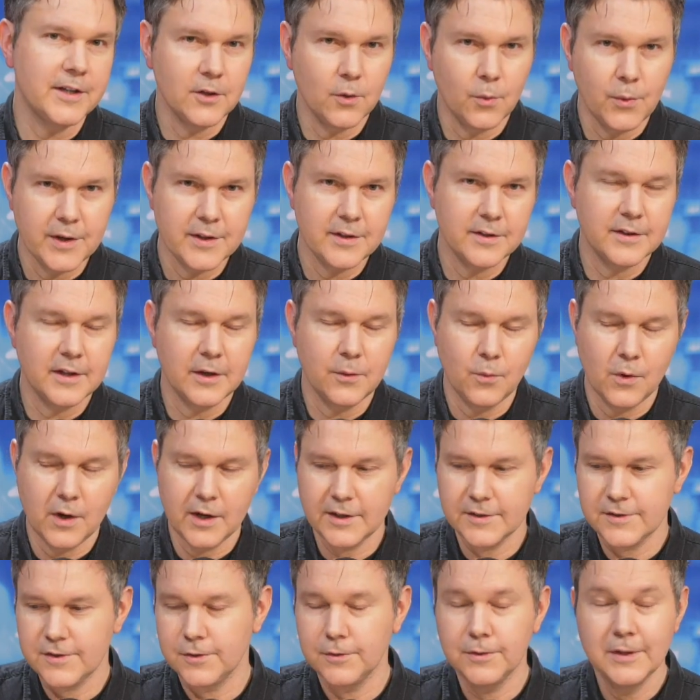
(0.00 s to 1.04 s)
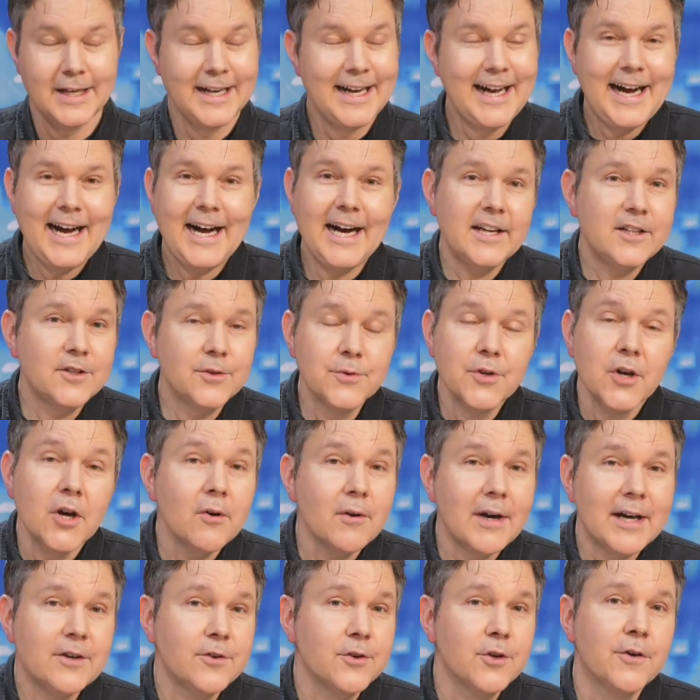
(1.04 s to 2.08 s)
the way that they want it to. I don't know.
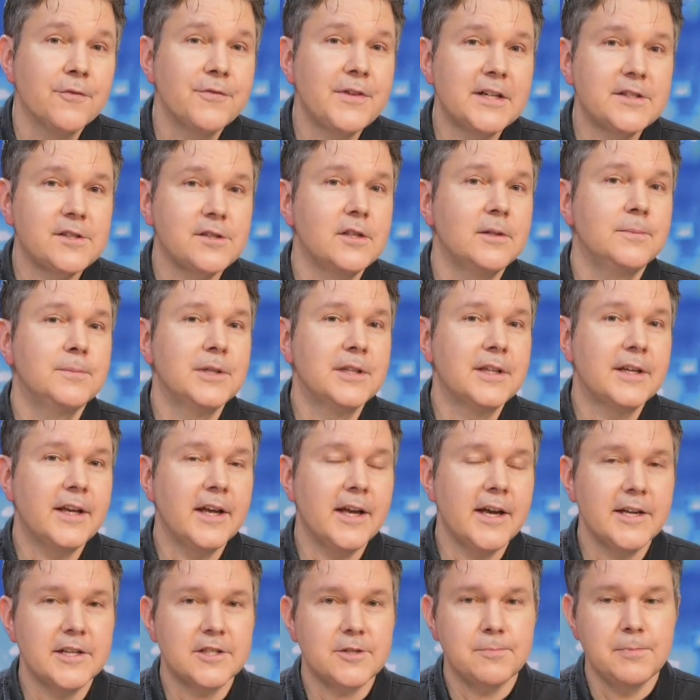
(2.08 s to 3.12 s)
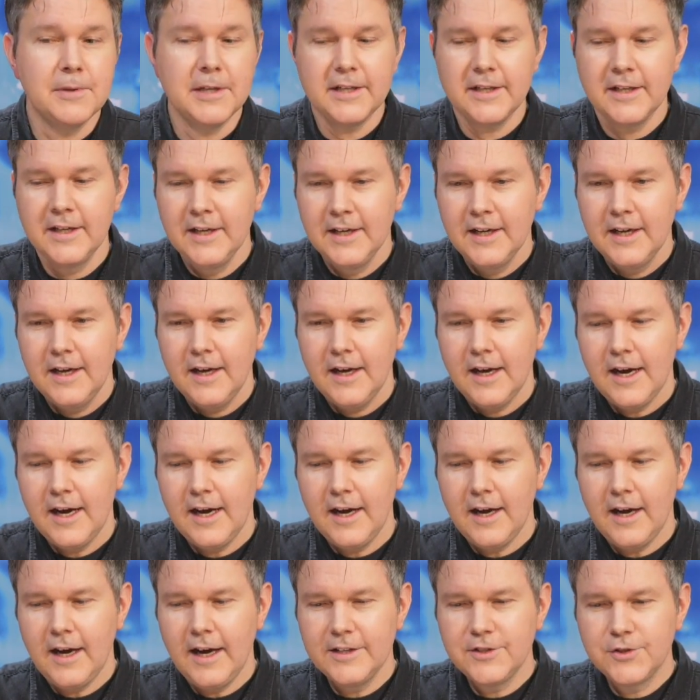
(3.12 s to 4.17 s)
I don't know if that's going to be the case, but
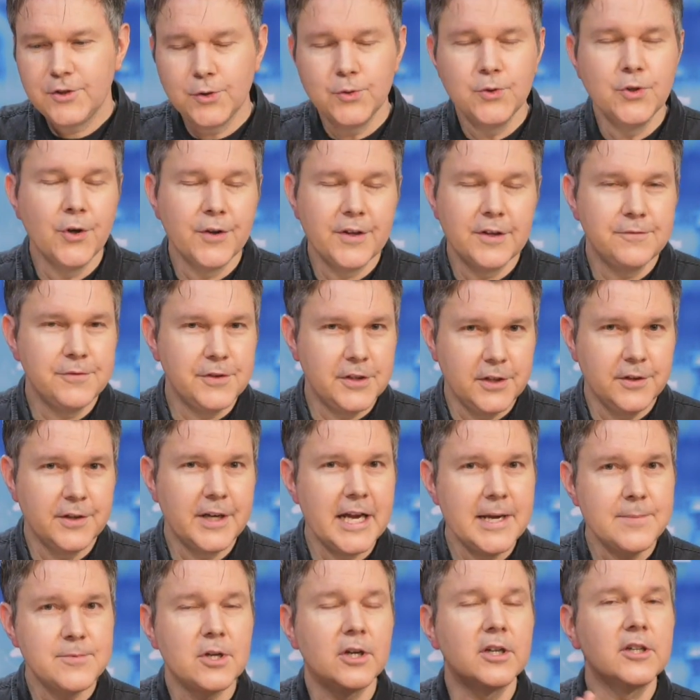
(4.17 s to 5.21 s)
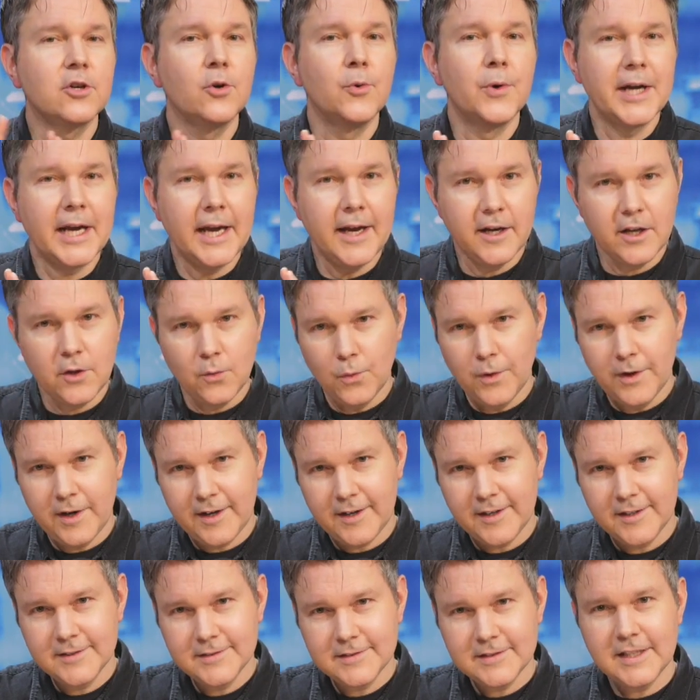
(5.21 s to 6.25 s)
I do know that video games aren't going
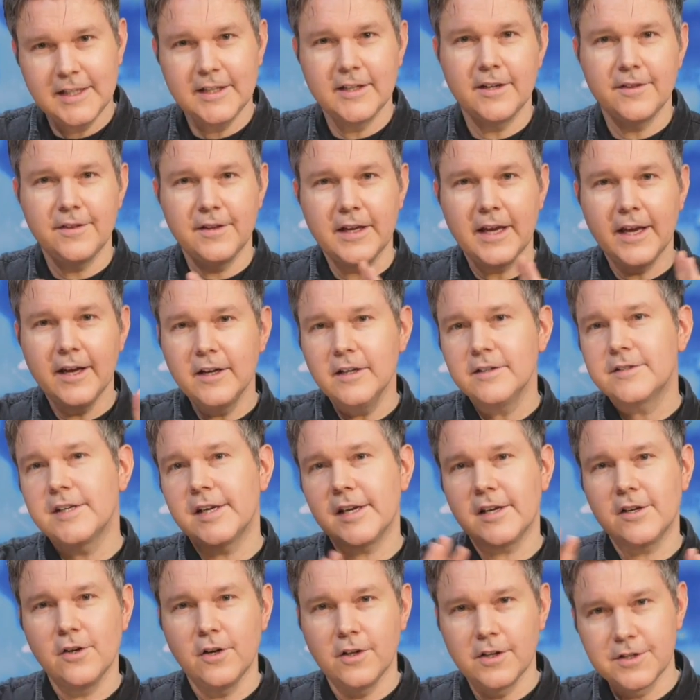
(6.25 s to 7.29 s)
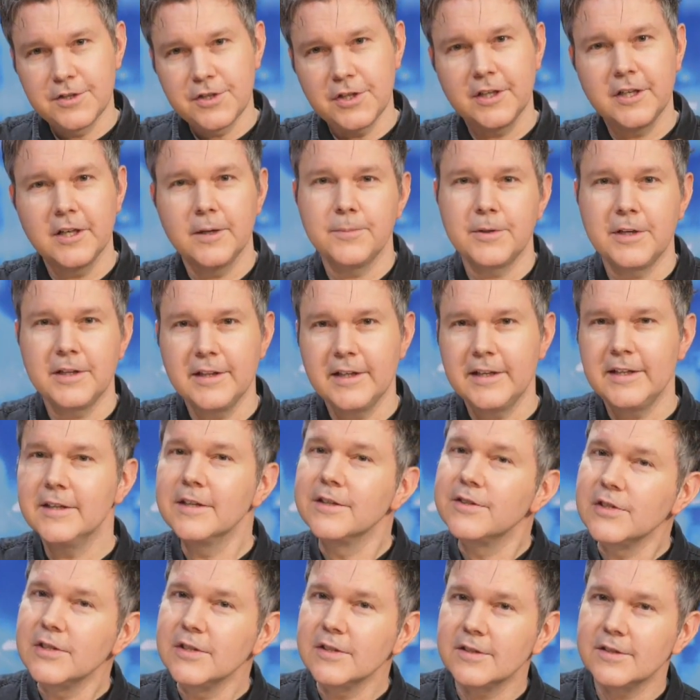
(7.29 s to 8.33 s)
anywhere, and I think any technology company that
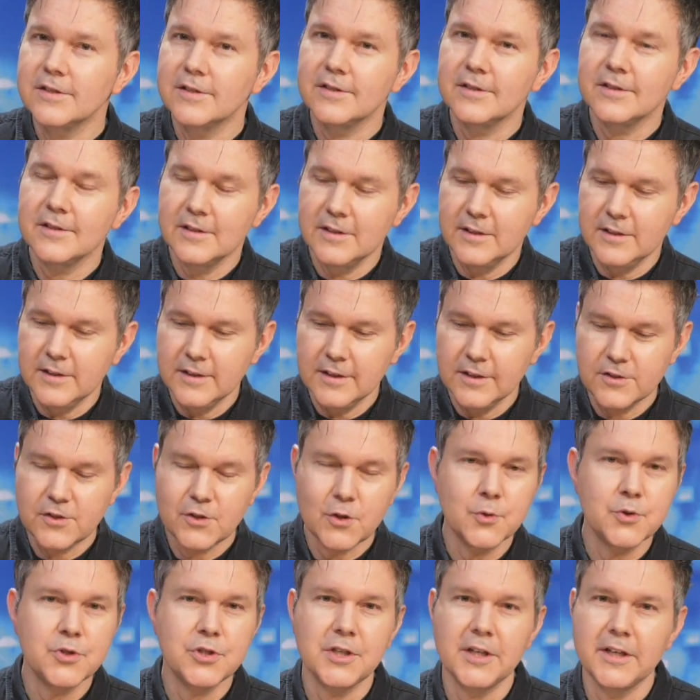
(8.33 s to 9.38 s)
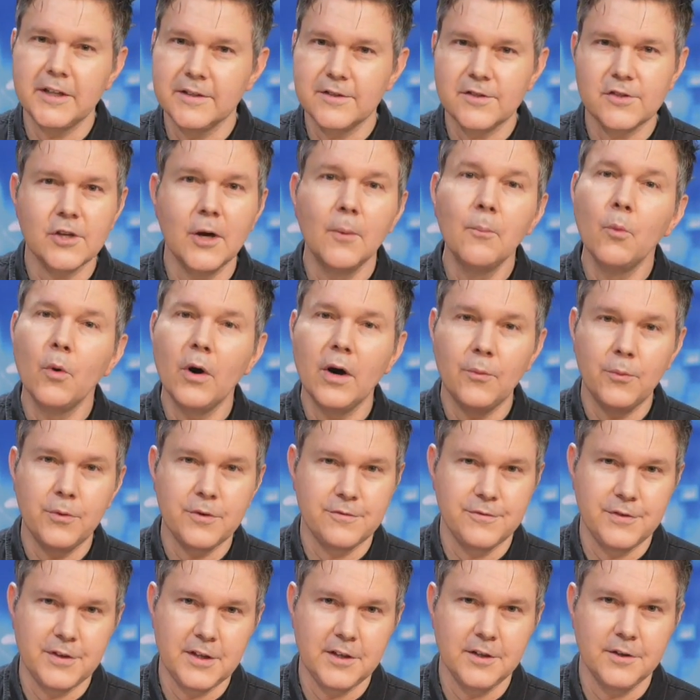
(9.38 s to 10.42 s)
isn't associated somewhat
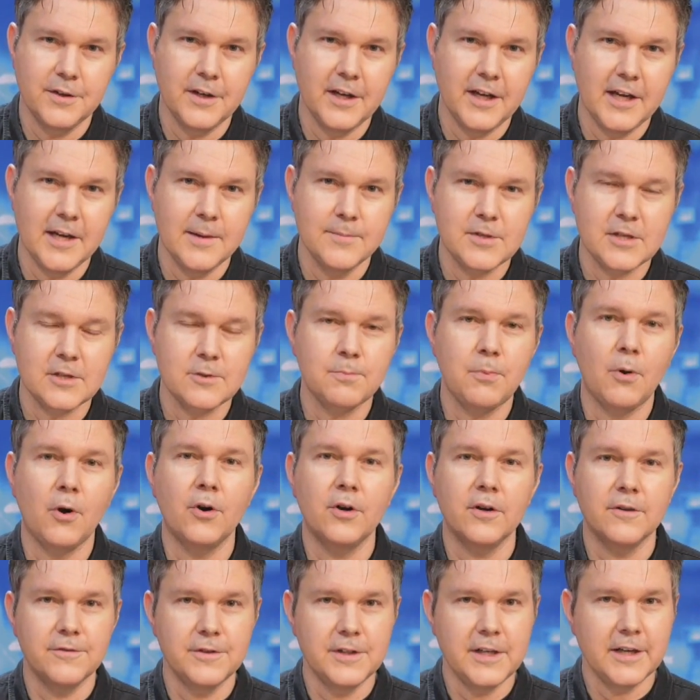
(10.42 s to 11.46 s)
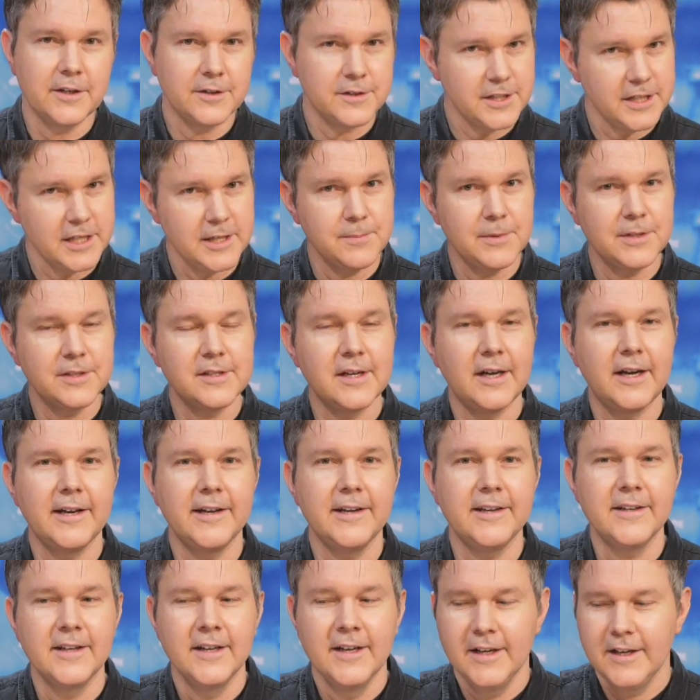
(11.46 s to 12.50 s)
with video games as part of an entertainment
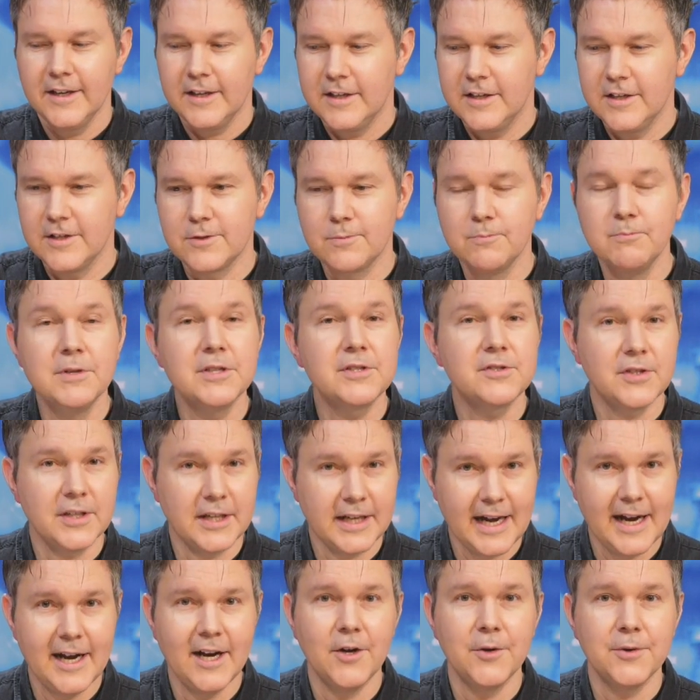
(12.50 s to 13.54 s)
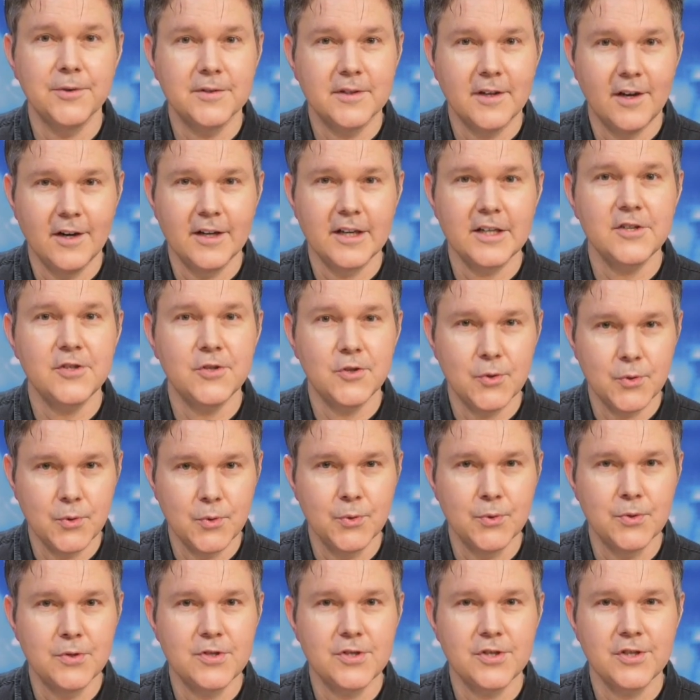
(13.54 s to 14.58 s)
diet is missing out on a
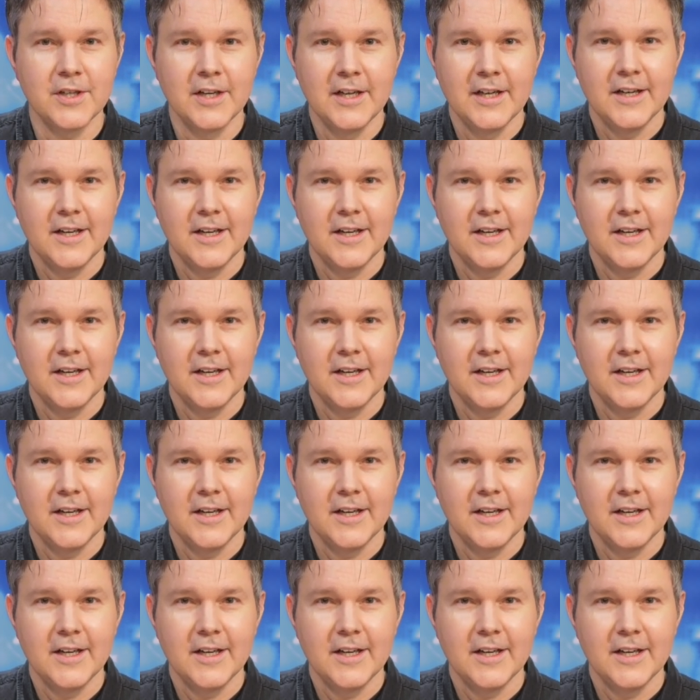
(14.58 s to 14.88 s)
huge